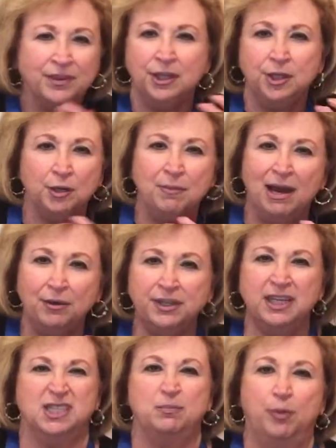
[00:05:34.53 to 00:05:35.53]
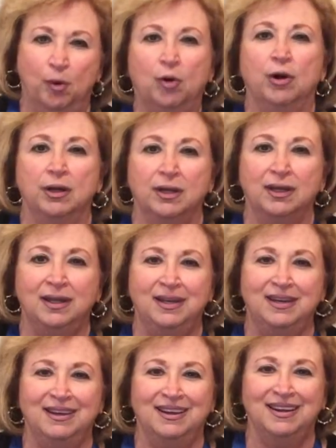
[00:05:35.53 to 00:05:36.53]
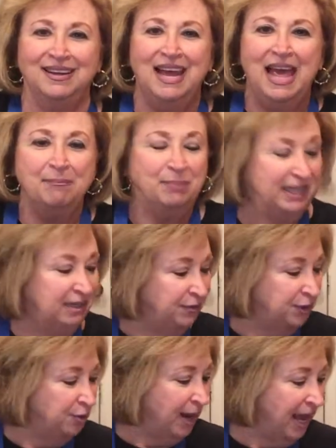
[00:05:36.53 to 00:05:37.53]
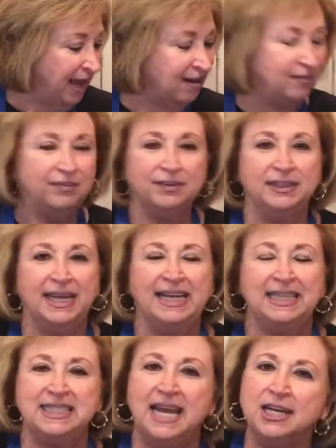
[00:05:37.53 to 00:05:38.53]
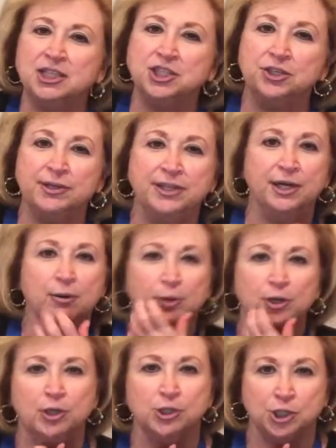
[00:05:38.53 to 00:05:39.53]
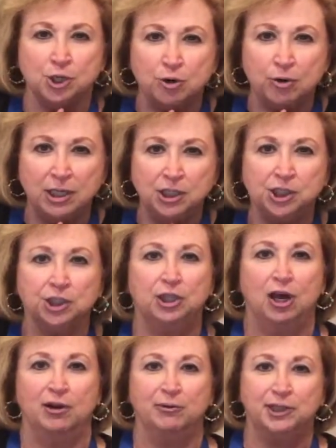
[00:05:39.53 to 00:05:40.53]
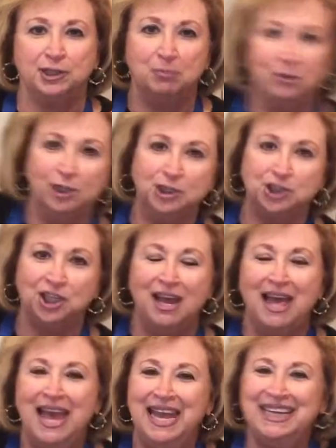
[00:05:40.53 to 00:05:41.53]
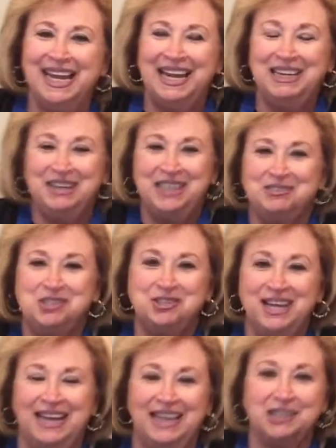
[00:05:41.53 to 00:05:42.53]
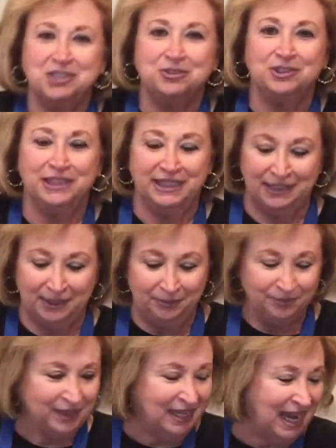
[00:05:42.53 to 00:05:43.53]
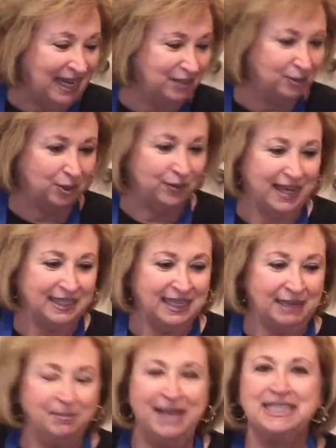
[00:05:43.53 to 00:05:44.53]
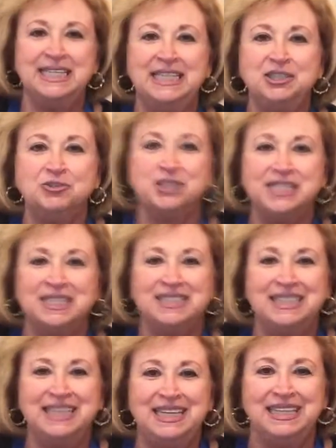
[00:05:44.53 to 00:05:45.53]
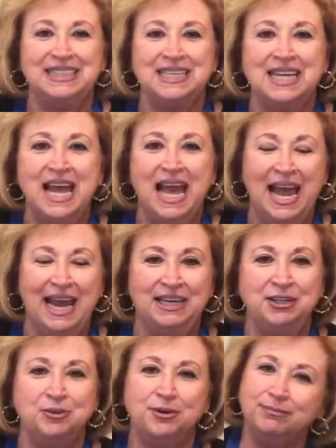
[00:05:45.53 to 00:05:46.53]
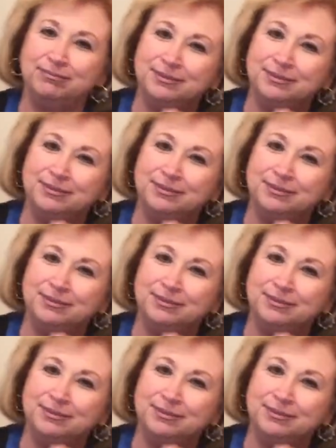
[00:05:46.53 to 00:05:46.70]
your mouth gets bored eating it. But if you have like a texture in there where there's a crunch along with the mush, it kind of gives you that extra little, I don't know, that it makes it interesting to eat. And you